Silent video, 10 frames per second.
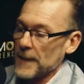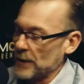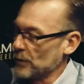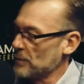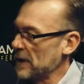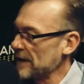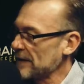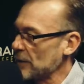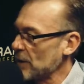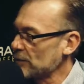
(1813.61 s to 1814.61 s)
And it
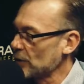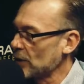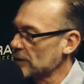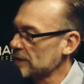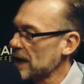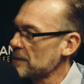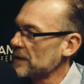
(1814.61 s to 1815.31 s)
remained that way for a long time.